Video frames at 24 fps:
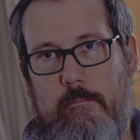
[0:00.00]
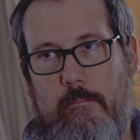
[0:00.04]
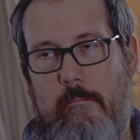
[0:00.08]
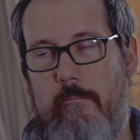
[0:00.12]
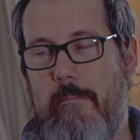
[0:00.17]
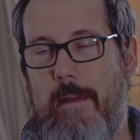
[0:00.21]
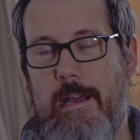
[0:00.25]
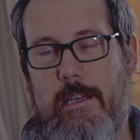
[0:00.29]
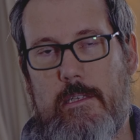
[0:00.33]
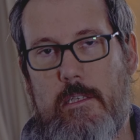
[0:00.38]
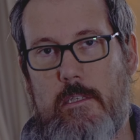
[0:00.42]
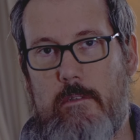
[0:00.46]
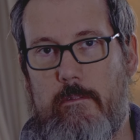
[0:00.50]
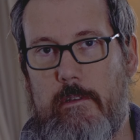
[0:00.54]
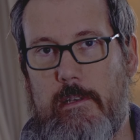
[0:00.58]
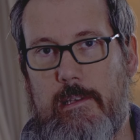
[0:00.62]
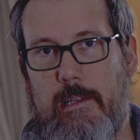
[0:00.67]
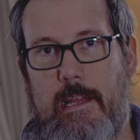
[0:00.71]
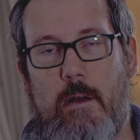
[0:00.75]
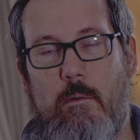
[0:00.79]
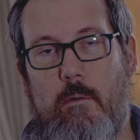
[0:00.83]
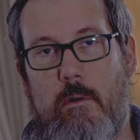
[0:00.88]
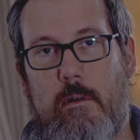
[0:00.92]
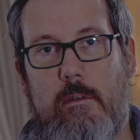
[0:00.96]
mastering
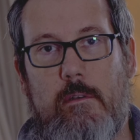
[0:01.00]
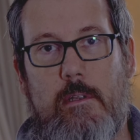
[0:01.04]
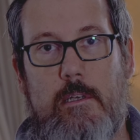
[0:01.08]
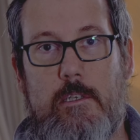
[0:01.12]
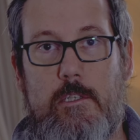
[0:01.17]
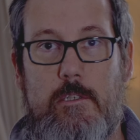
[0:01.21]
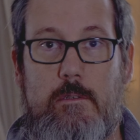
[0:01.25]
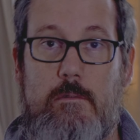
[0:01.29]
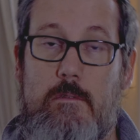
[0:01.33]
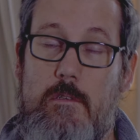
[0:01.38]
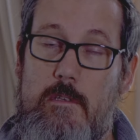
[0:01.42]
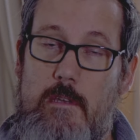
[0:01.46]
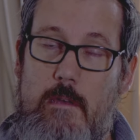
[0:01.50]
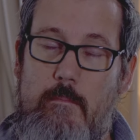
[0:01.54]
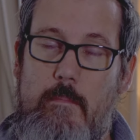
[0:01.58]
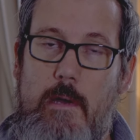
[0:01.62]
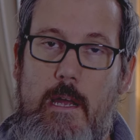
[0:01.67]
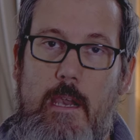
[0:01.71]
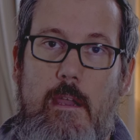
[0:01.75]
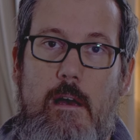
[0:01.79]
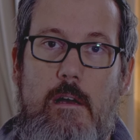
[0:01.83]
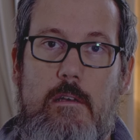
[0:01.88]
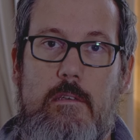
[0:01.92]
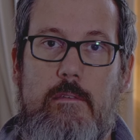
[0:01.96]
that one. As you'll see in my
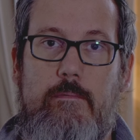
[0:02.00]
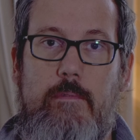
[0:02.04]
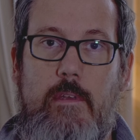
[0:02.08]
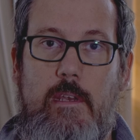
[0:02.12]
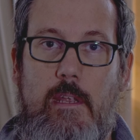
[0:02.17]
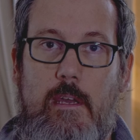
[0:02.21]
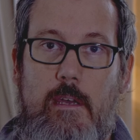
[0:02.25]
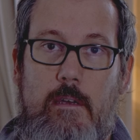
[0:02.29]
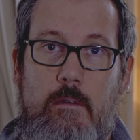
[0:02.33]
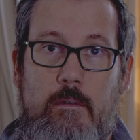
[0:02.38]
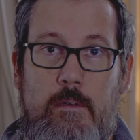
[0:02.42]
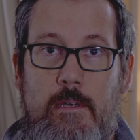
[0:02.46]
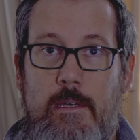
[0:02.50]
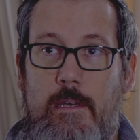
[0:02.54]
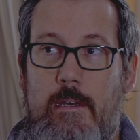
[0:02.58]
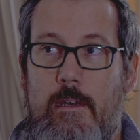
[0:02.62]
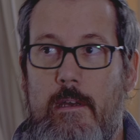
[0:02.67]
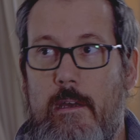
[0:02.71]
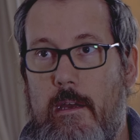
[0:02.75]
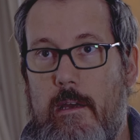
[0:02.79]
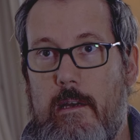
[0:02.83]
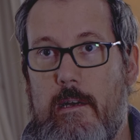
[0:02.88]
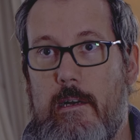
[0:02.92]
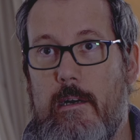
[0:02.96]
last video,
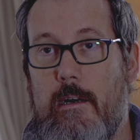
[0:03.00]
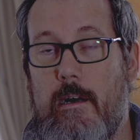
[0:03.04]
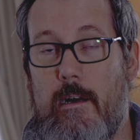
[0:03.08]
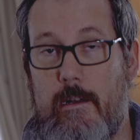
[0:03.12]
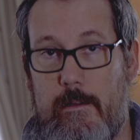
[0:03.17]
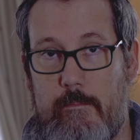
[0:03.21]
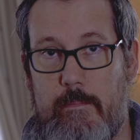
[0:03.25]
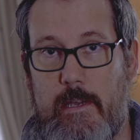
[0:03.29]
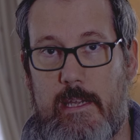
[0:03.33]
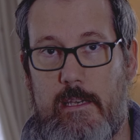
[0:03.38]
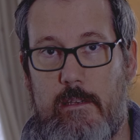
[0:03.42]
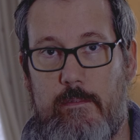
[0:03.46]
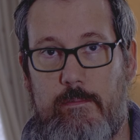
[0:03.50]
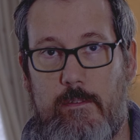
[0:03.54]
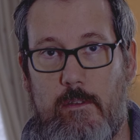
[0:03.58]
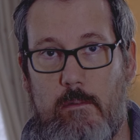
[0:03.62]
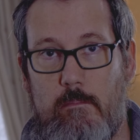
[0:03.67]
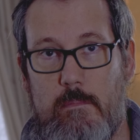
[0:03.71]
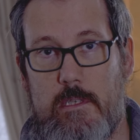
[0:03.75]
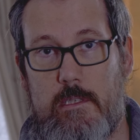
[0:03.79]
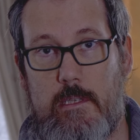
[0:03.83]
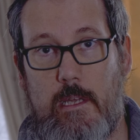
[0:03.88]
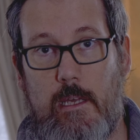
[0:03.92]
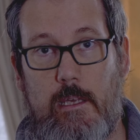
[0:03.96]
uh, I made a few
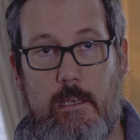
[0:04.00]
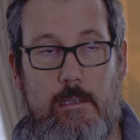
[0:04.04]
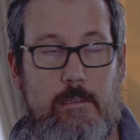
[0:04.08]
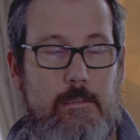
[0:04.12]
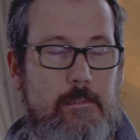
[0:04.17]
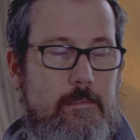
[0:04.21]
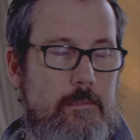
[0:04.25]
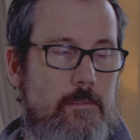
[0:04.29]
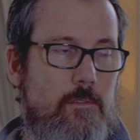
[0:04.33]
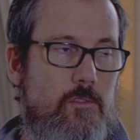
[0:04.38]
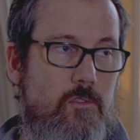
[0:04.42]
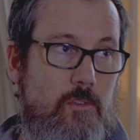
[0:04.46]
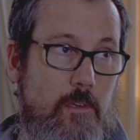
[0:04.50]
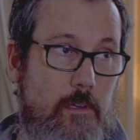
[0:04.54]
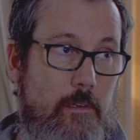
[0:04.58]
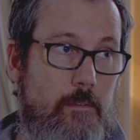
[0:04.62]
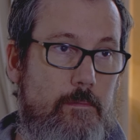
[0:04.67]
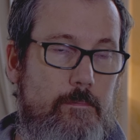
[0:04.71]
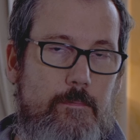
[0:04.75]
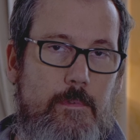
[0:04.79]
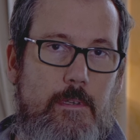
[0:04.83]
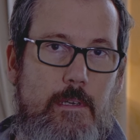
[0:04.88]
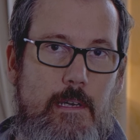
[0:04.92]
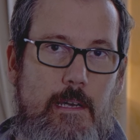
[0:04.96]
mistakes. So
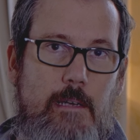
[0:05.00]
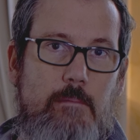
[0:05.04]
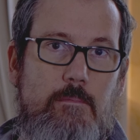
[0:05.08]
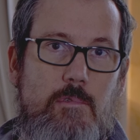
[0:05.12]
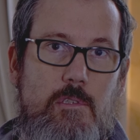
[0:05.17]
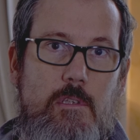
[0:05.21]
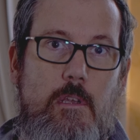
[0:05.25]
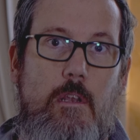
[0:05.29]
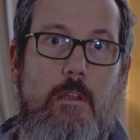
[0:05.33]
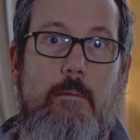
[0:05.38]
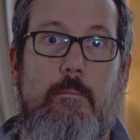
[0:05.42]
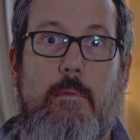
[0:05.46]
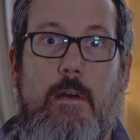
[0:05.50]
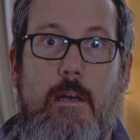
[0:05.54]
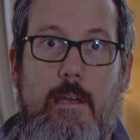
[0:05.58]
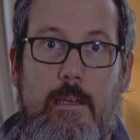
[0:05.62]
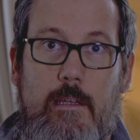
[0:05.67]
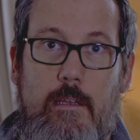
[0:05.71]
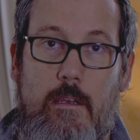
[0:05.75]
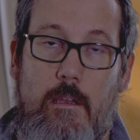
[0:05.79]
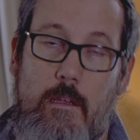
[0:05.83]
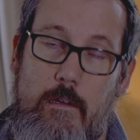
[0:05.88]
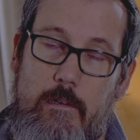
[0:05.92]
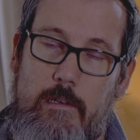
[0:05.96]
I'm still on my
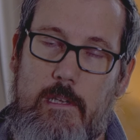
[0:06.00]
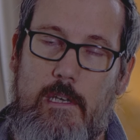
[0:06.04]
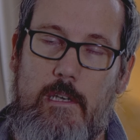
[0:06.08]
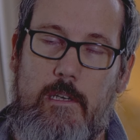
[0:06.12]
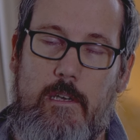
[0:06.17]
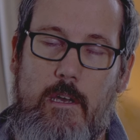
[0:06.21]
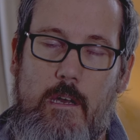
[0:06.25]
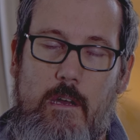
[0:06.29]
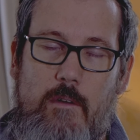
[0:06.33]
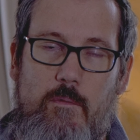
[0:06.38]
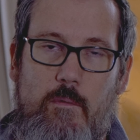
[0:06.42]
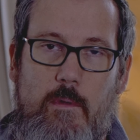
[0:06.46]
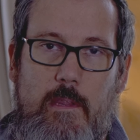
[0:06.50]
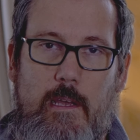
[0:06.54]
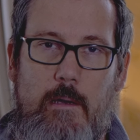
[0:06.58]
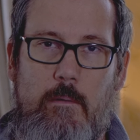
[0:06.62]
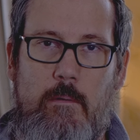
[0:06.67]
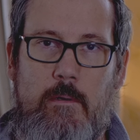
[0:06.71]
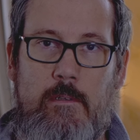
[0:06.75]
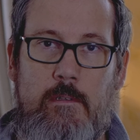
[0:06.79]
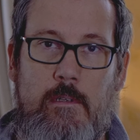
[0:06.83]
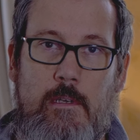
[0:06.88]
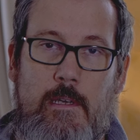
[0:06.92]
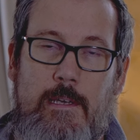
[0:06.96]
learning curve with that
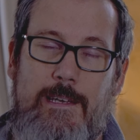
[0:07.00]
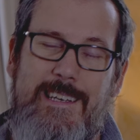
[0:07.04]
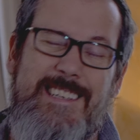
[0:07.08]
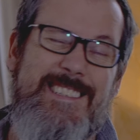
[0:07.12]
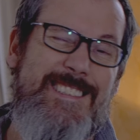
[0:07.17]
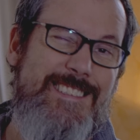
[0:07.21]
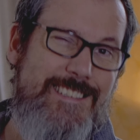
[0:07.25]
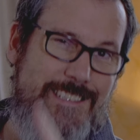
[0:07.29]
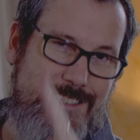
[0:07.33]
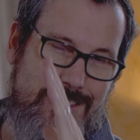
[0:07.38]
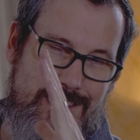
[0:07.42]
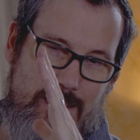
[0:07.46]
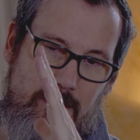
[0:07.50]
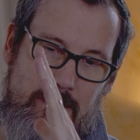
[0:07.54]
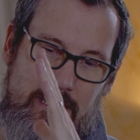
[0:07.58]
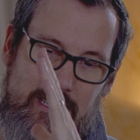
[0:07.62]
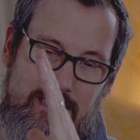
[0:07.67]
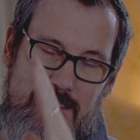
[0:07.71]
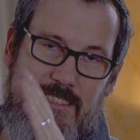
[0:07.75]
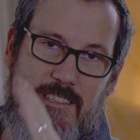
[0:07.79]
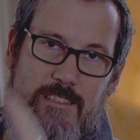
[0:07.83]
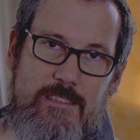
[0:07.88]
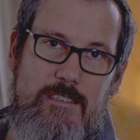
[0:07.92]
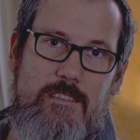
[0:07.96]
one. So
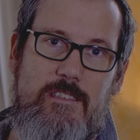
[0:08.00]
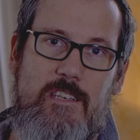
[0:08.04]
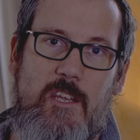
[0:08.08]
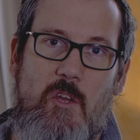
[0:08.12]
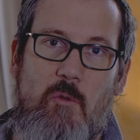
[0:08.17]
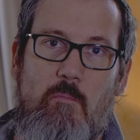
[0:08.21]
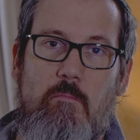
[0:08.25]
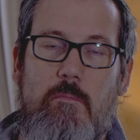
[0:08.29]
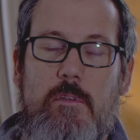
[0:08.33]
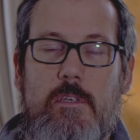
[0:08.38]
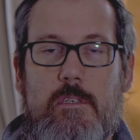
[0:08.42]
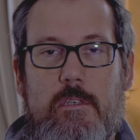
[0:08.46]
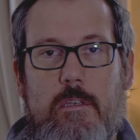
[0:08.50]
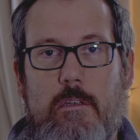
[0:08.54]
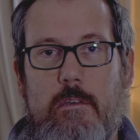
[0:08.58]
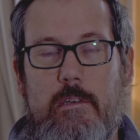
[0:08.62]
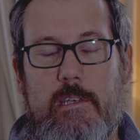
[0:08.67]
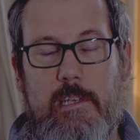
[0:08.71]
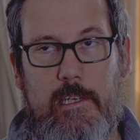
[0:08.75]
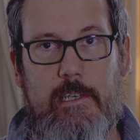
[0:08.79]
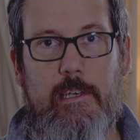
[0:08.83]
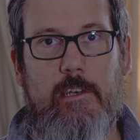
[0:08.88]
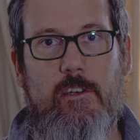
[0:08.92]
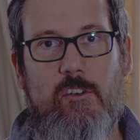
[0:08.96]
it's steep, this
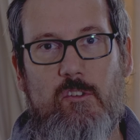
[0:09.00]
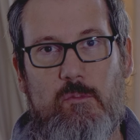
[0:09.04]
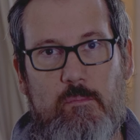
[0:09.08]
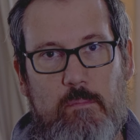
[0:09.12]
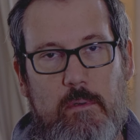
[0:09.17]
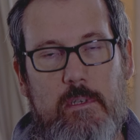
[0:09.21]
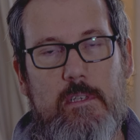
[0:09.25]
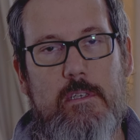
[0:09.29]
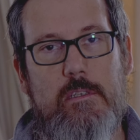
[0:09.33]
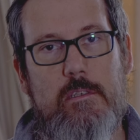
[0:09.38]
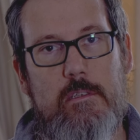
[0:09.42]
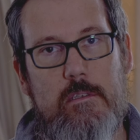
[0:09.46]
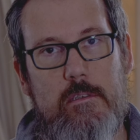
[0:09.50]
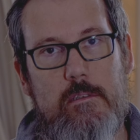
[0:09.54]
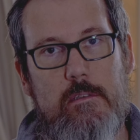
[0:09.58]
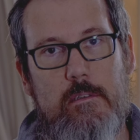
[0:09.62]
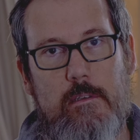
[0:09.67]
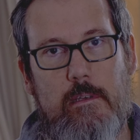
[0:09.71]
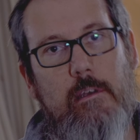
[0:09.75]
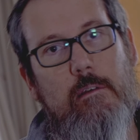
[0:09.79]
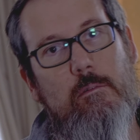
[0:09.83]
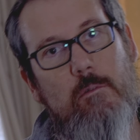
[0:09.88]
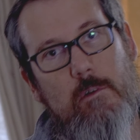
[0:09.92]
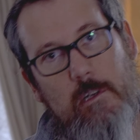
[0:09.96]
learning curve, but it's
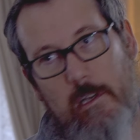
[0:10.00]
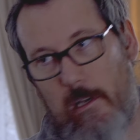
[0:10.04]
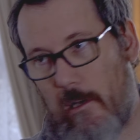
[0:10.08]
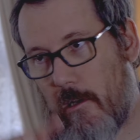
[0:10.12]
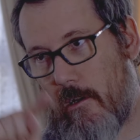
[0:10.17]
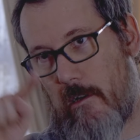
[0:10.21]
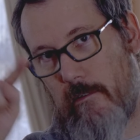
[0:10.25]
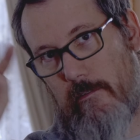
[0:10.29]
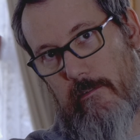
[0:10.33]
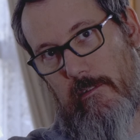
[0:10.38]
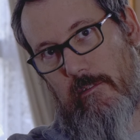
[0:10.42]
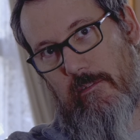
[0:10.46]
it'll curve